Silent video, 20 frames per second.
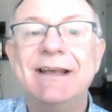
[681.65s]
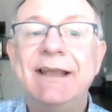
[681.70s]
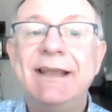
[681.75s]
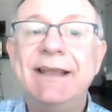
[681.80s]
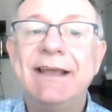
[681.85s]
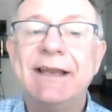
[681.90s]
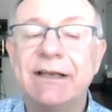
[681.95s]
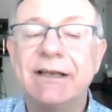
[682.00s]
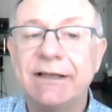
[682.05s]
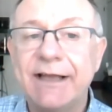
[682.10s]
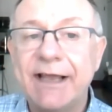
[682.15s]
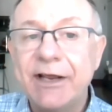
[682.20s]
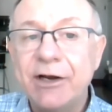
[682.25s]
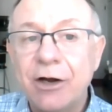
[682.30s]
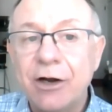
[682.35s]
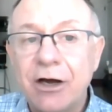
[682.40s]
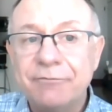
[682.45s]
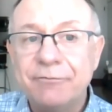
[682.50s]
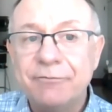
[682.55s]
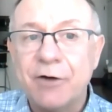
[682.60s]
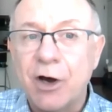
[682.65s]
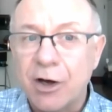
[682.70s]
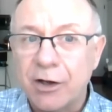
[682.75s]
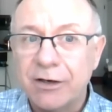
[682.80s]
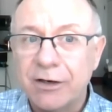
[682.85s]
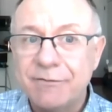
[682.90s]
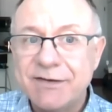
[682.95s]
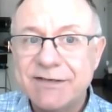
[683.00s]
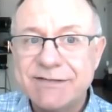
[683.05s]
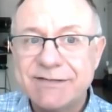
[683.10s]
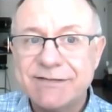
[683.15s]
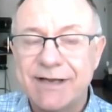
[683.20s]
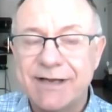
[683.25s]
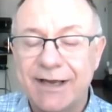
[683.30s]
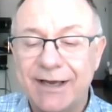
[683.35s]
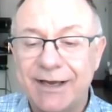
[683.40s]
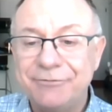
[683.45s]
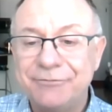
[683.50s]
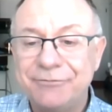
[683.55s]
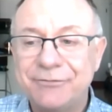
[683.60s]
He had laid off all of his
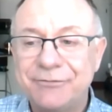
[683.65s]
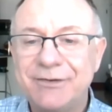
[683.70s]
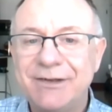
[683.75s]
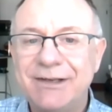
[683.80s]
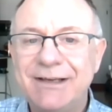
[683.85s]
staff.